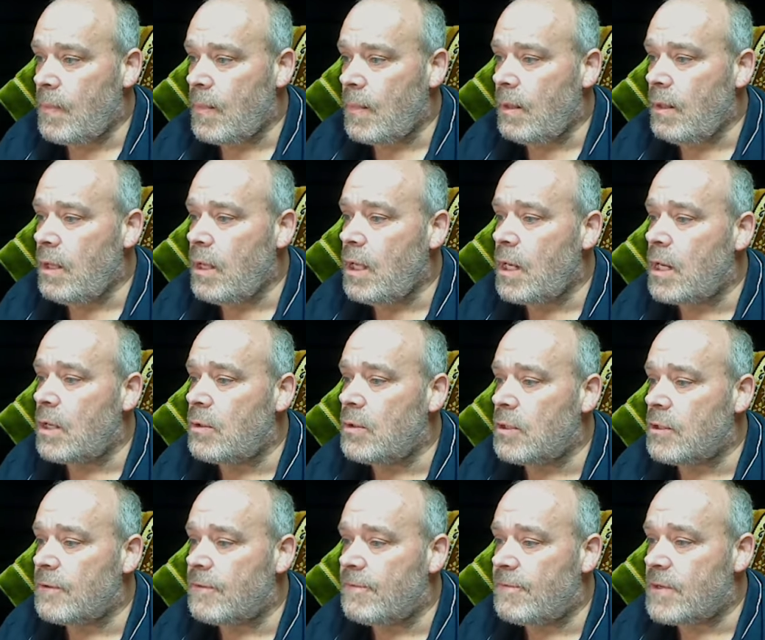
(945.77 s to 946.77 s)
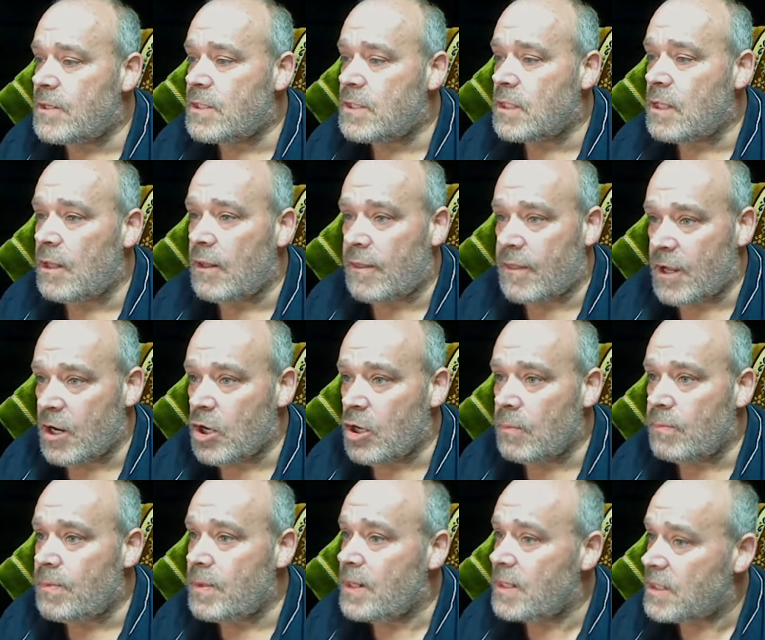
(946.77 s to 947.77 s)
You know, during physical
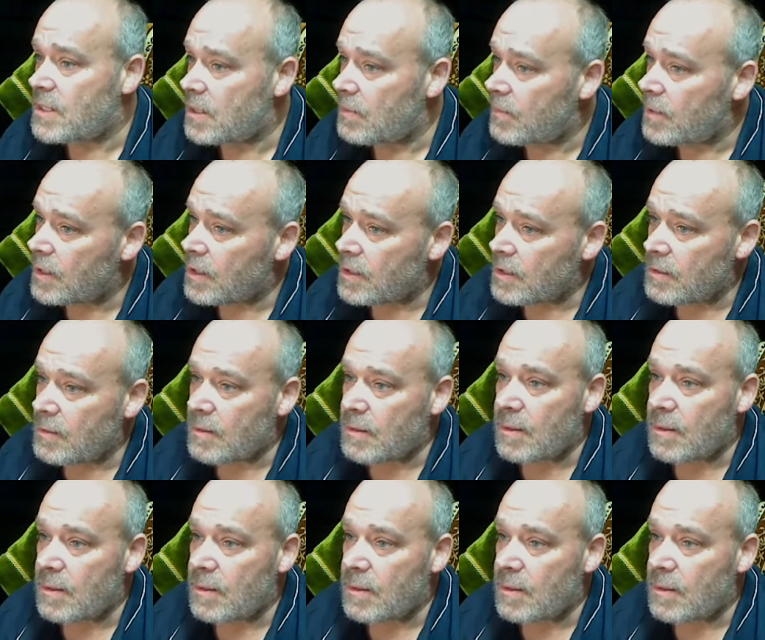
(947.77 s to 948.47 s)
therapy, some of the,